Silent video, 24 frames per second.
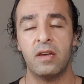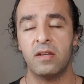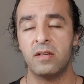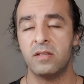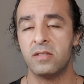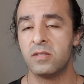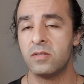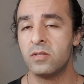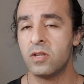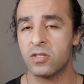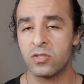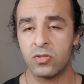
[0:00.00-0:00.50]

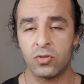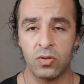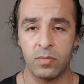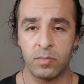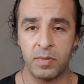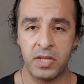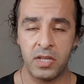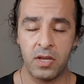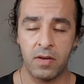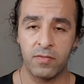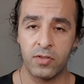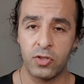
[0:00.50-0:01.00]
Not so
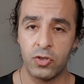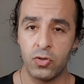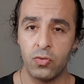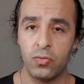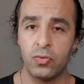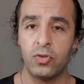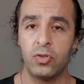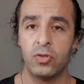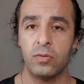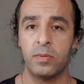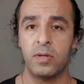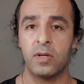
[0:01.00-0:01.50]
many of the
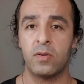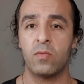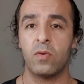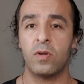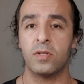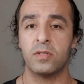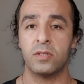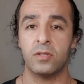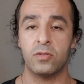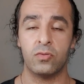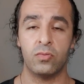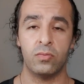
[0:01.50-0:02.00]
YouTubers
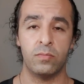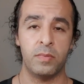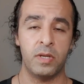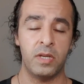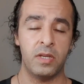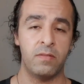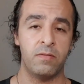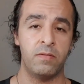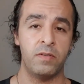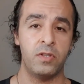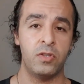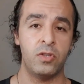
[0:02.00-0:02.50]
wanted to
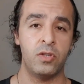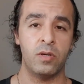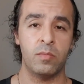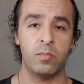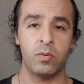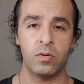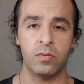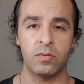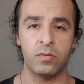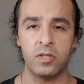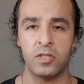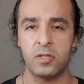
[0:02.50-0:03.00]
make video
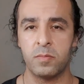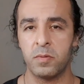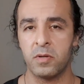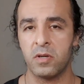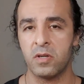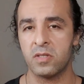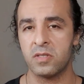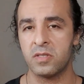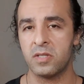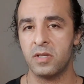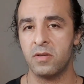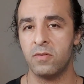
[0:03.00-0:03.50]
about this
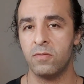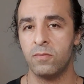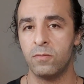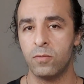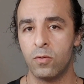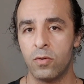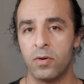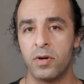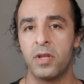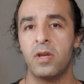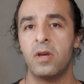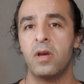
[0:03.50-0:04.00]
because they
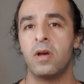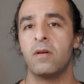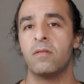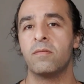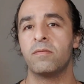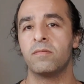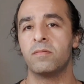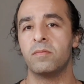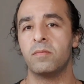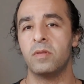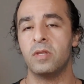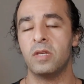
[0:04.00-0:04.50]
worry
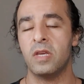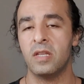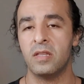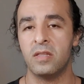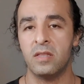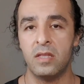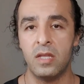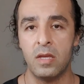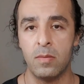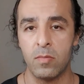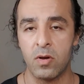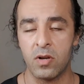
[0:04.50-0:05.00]
of
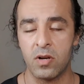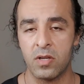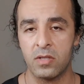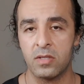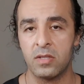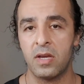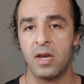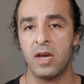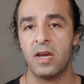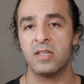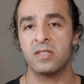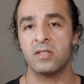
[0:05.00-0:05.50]
get
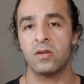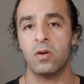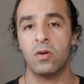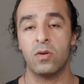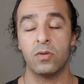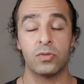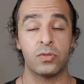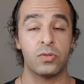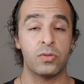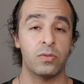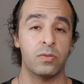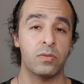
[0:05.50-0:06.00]
demonetized,
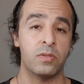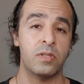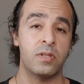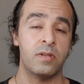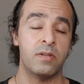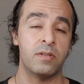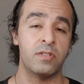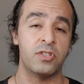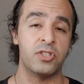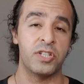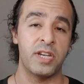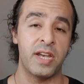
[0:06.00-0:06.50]
also
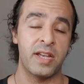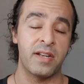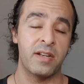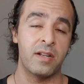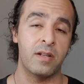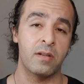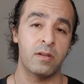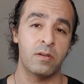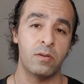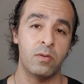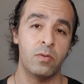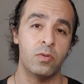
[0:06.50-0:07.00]
their channel
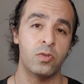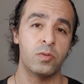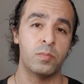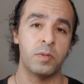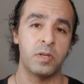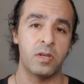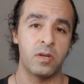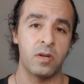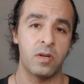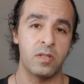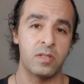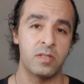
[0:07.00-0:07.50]
closed,
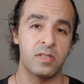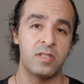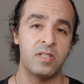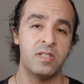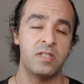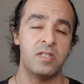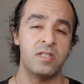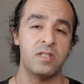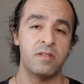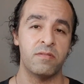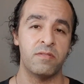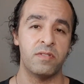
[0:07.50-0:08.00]
because
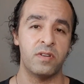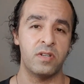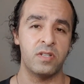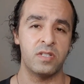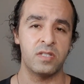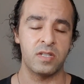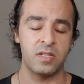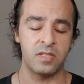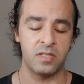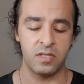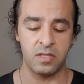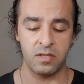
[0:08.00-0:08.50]
this is a very
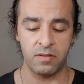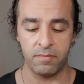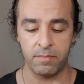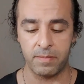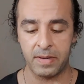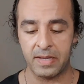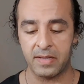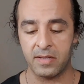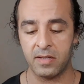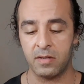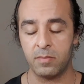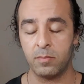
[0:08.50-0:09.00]
sensitive
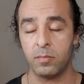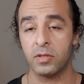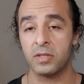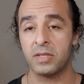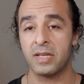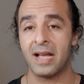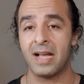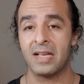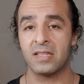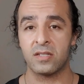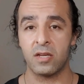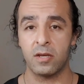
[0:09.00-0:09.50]
matter. But
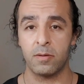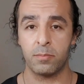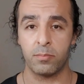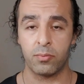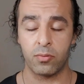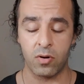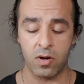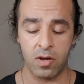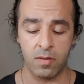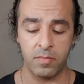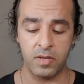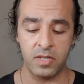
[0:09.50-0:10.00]
as I
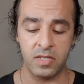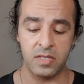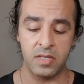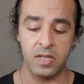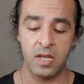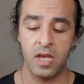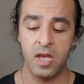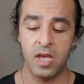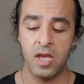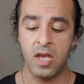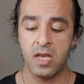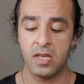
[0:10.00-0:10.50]
promised,
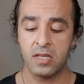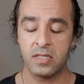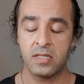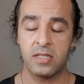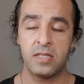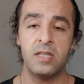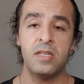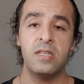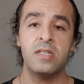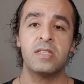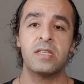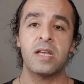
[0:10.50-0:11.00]

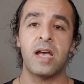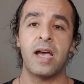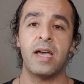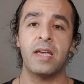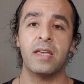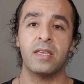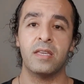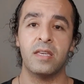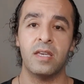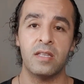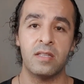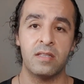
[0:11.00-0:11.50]
since I
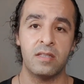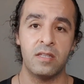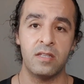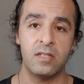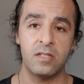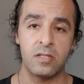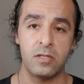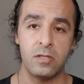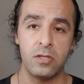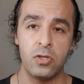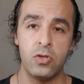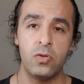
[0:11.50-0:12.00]
get
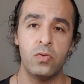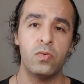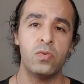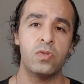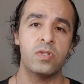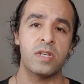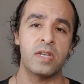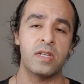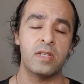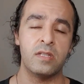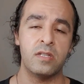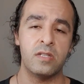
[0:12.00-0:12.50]
this
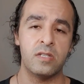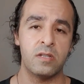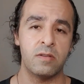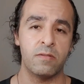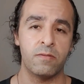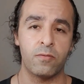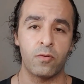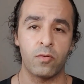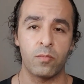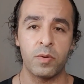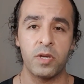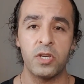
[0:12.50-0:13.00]
news and this
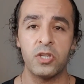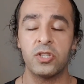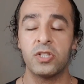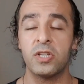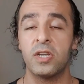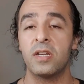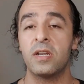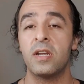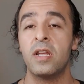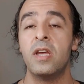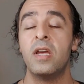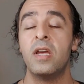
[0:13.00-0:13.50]
information,